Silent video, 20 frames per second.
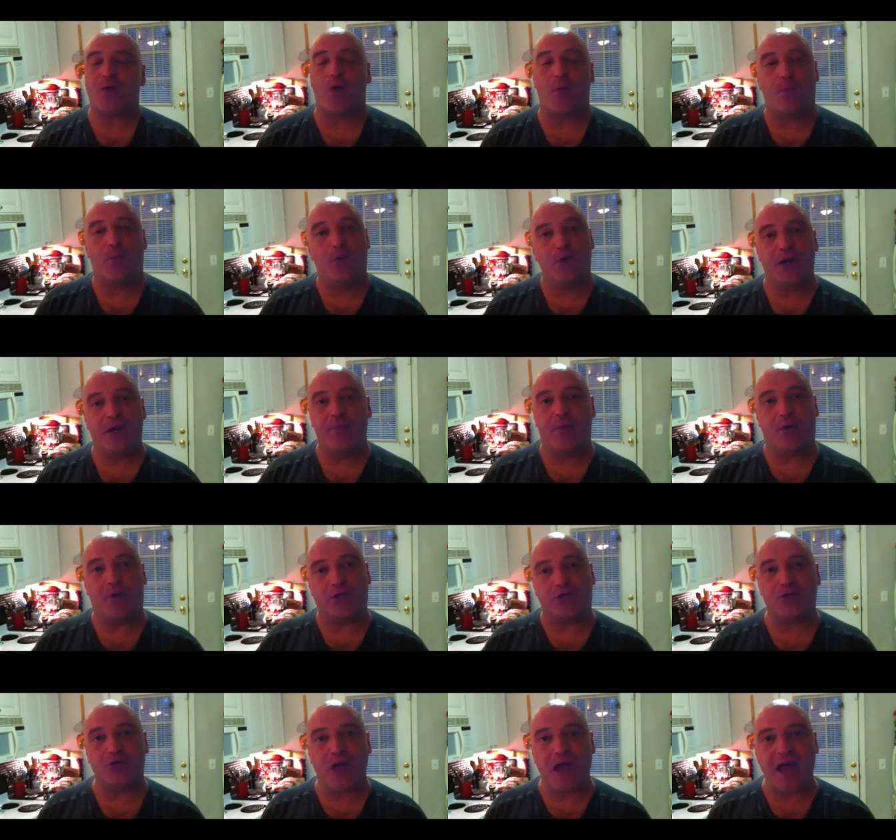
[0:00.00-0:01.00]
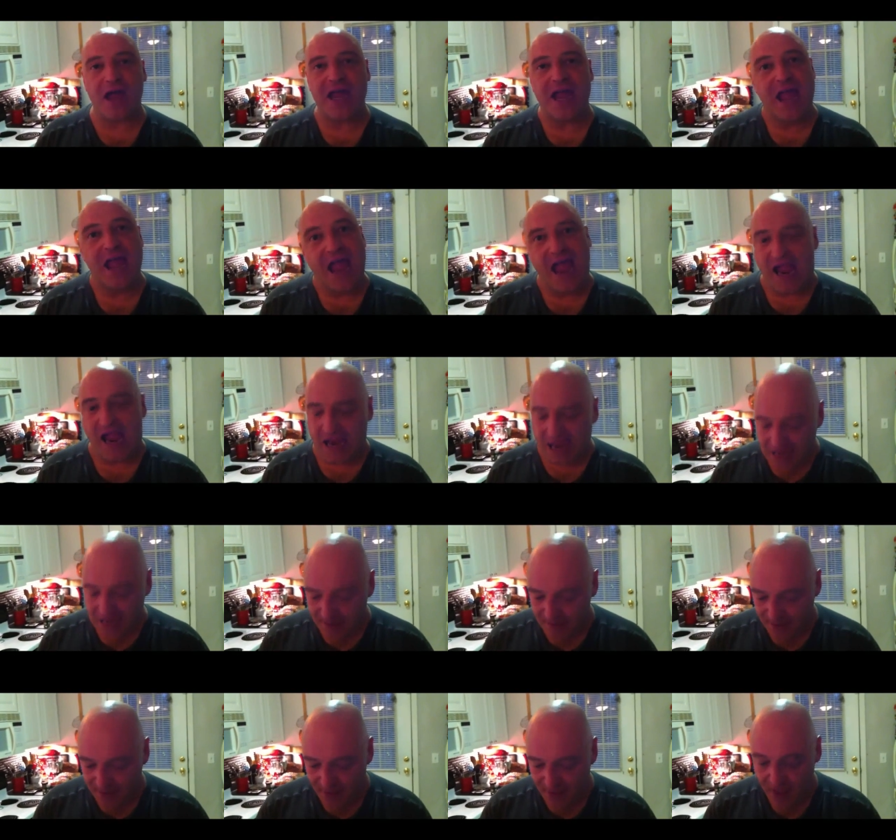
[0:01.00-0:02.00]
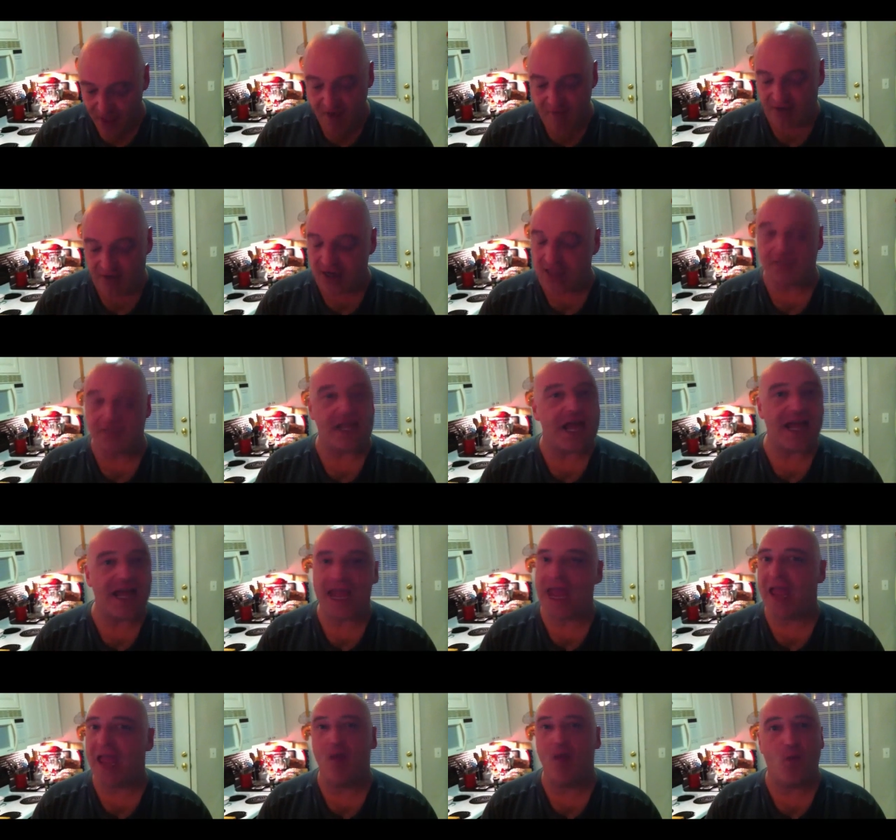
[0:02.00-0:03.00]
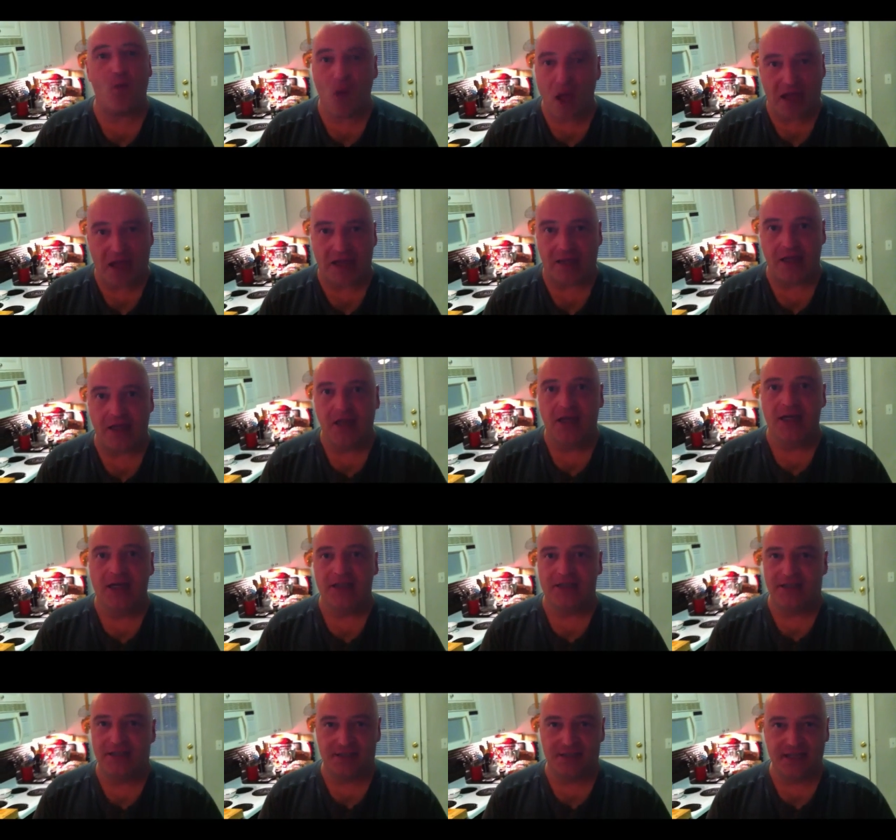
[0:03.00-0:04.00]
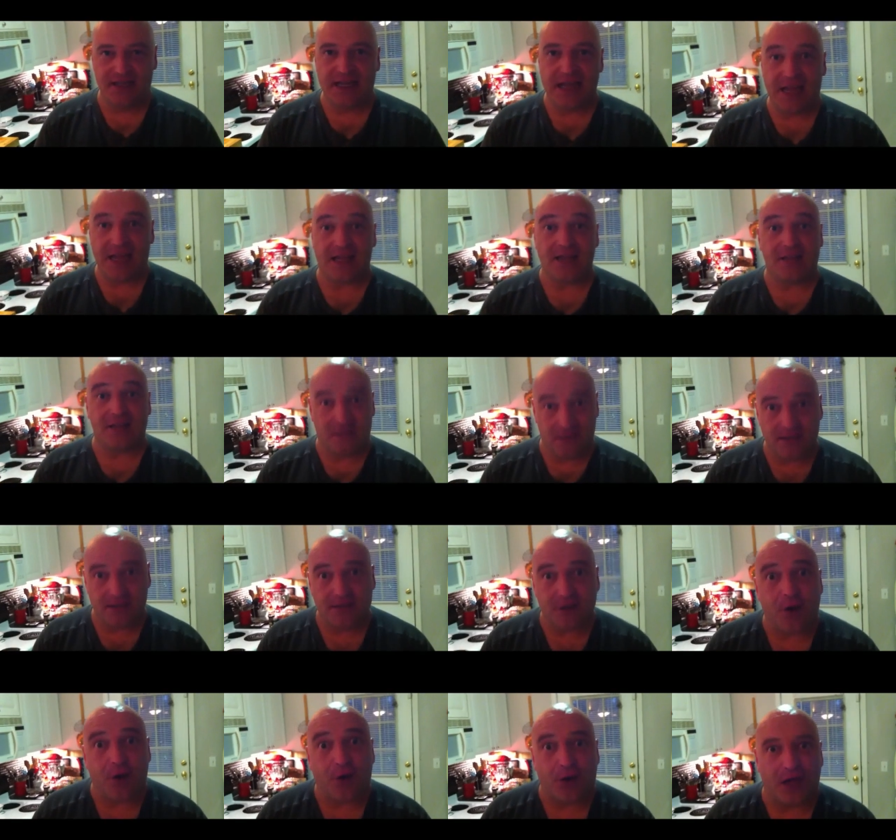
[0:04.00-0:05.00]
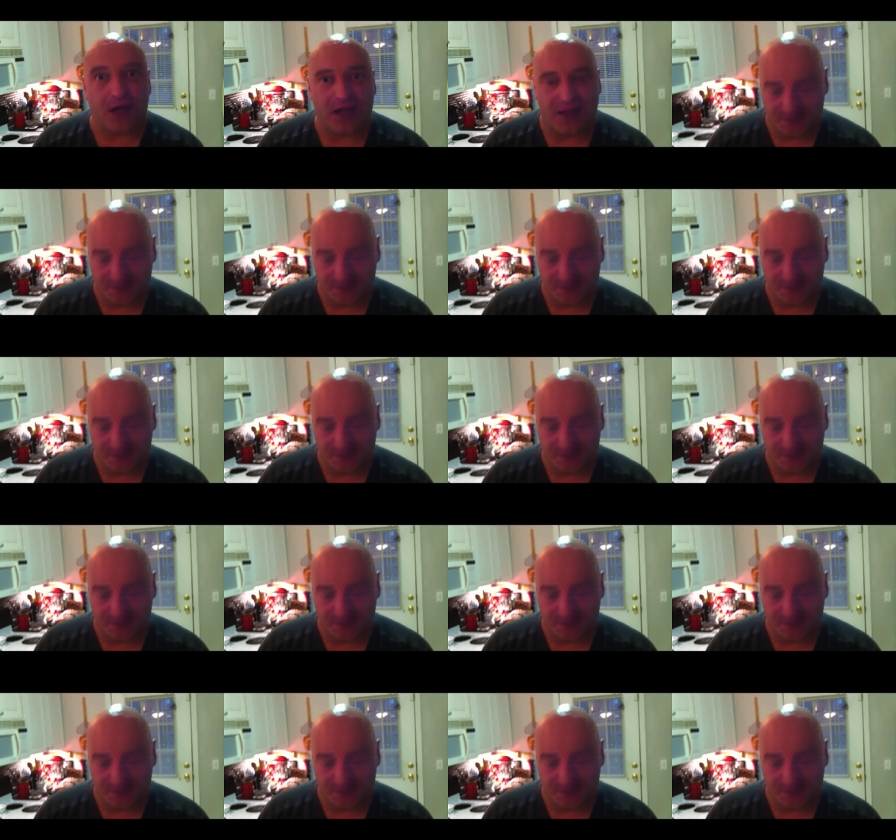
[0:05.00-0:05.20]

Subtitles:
We're going to put him on a tray and get him in the oven because I can't wait to dig into this turkey.